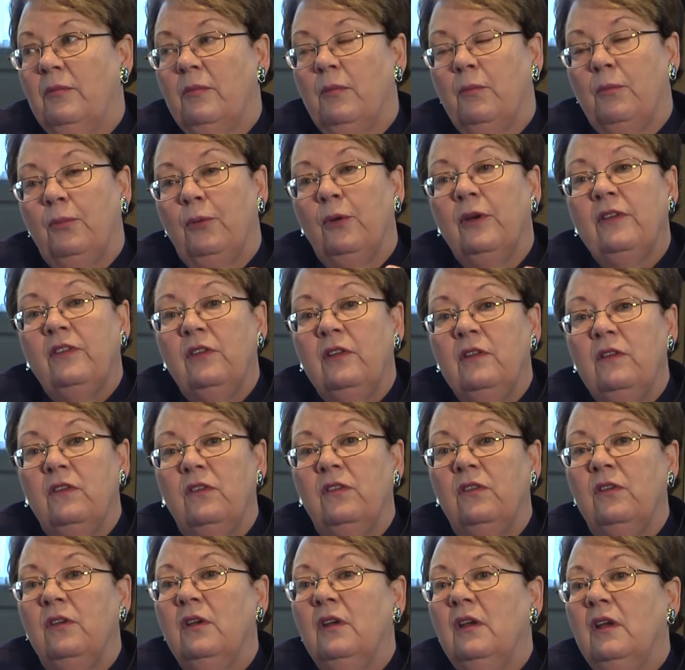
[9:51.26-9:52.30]

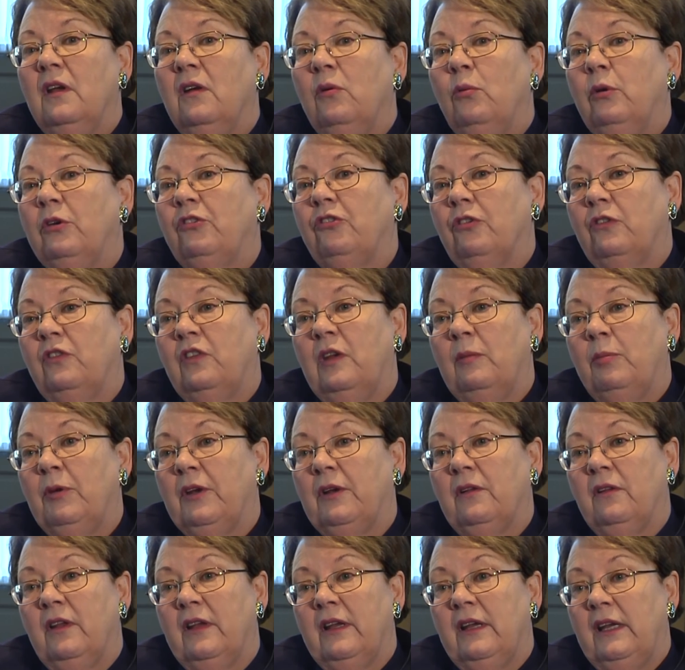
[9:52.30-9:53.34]
prisons, which are
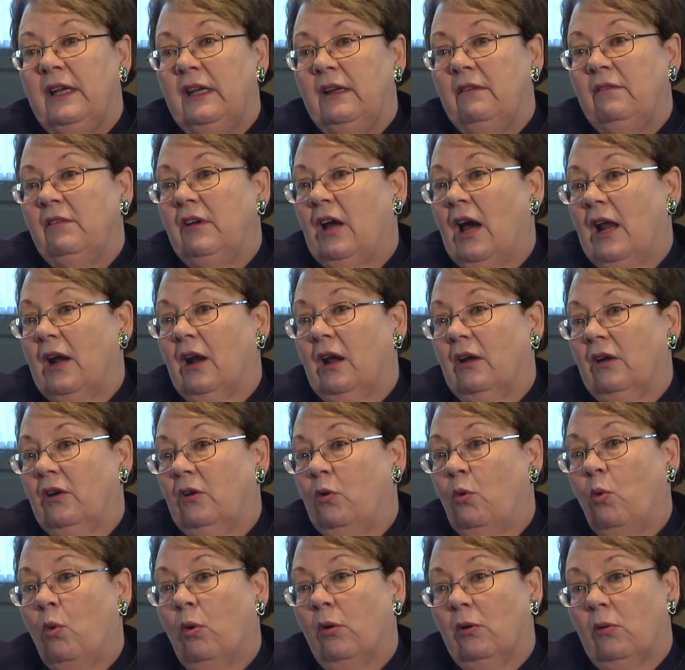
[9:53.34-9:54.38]
typically got a
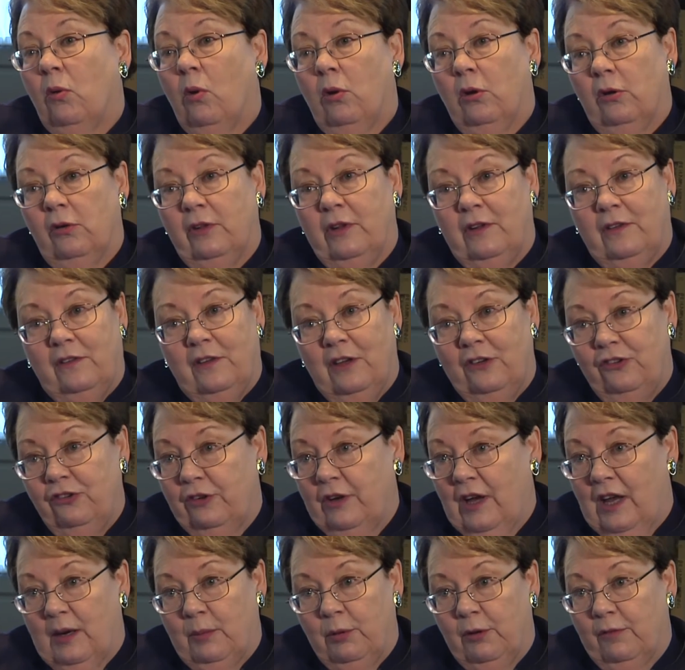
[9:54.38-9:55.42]
court order that says you've
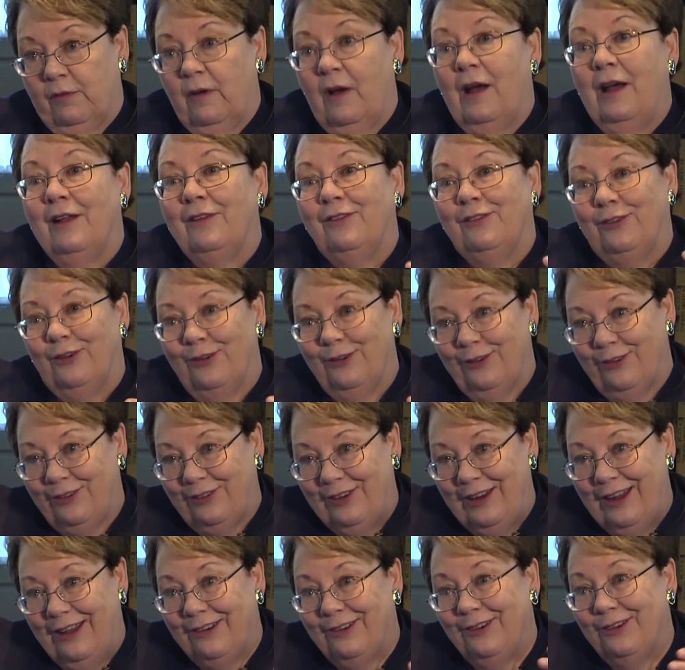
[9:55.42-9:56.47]
got to provide certain
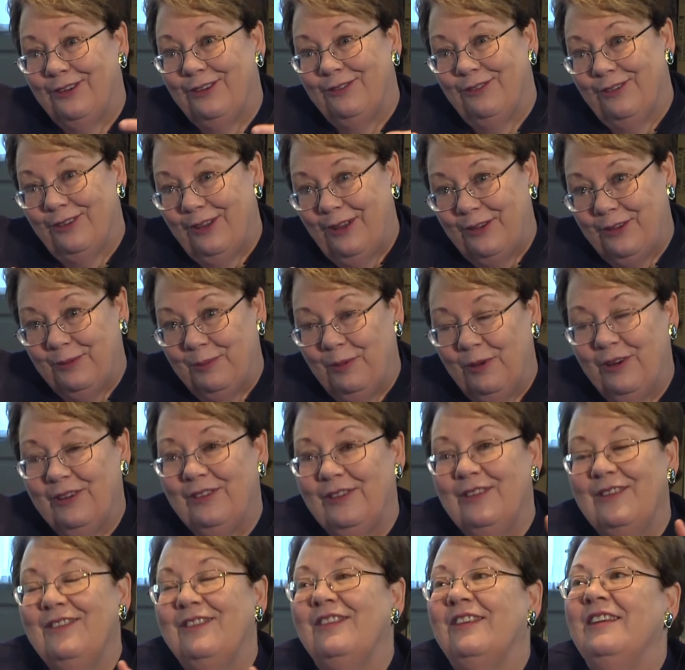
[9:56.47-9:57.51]
standards for those
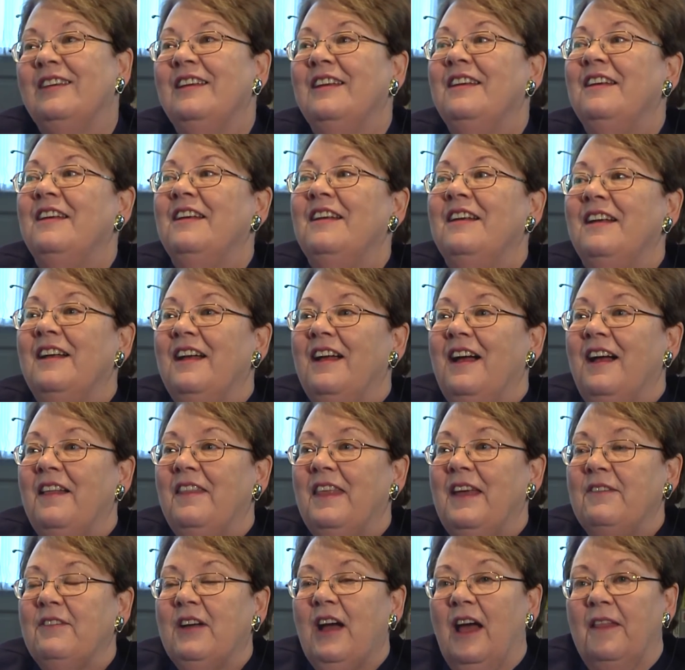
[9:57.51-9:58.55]
prisons.
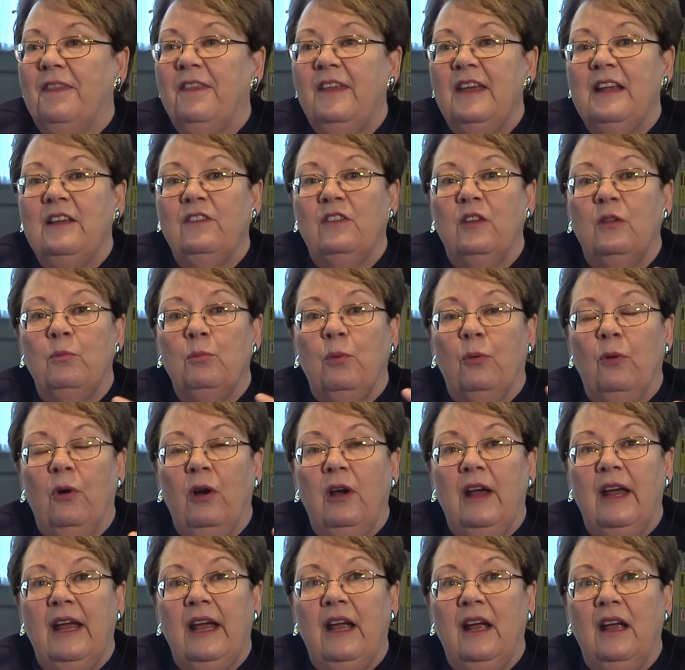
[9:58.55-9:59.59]
They've got things that
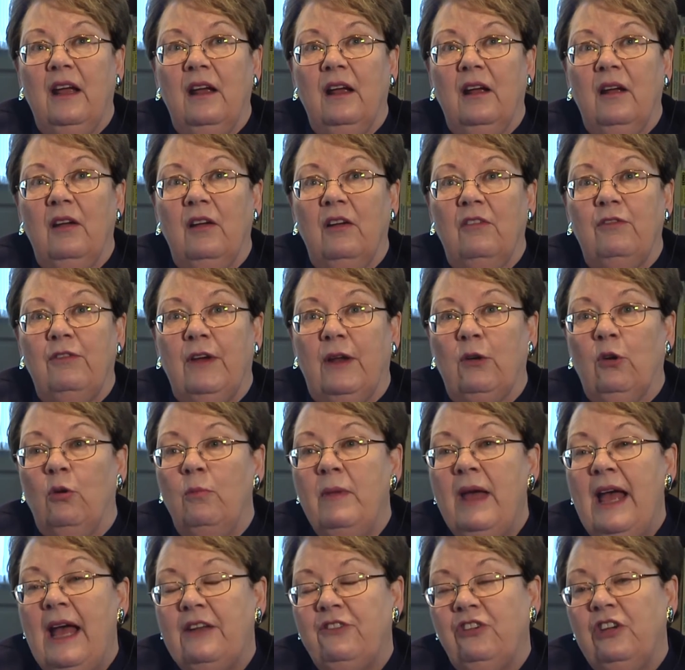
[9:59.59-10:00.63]
bring federal
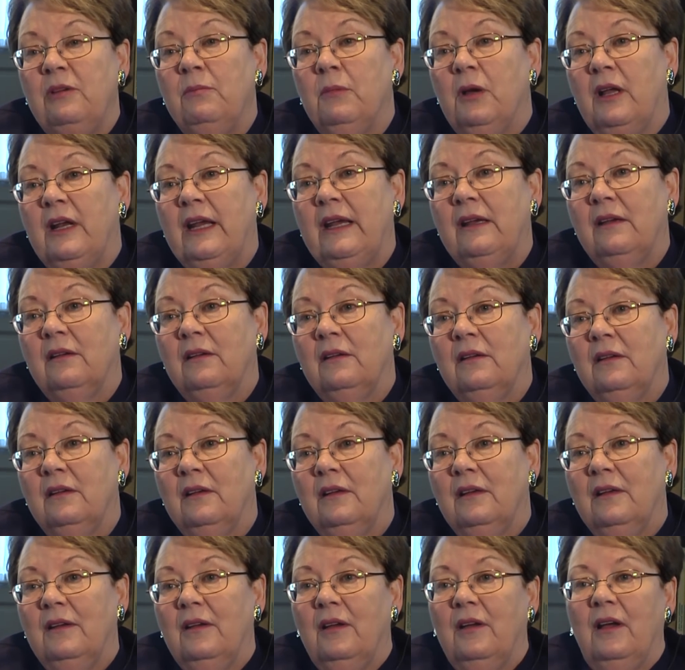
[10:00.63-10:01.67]
matching money,
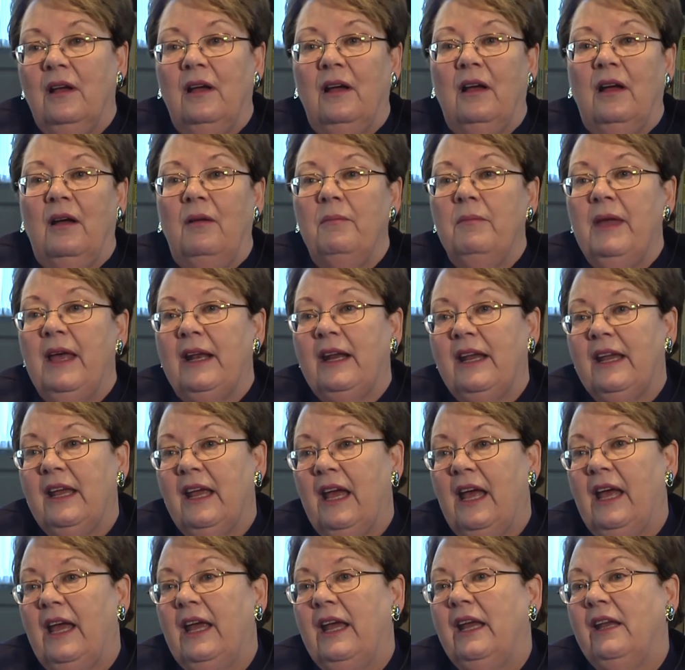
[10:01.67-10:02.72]

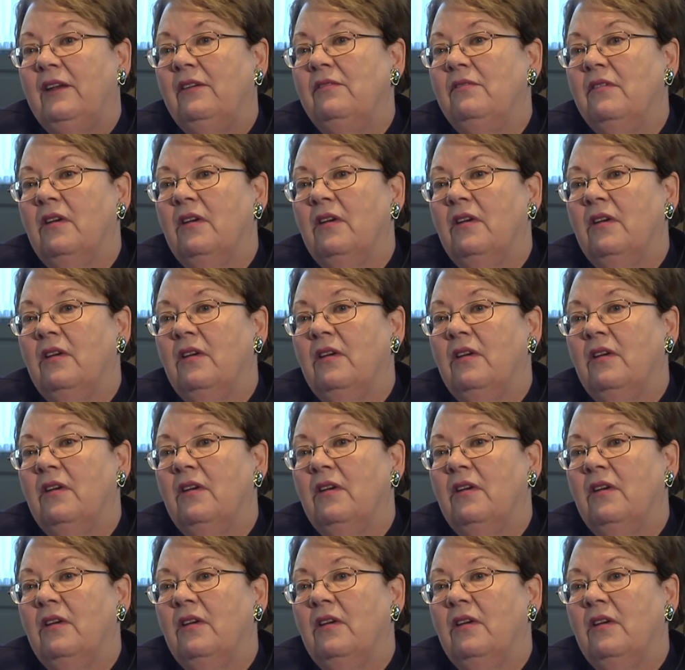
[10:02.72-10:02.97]
Medicaid,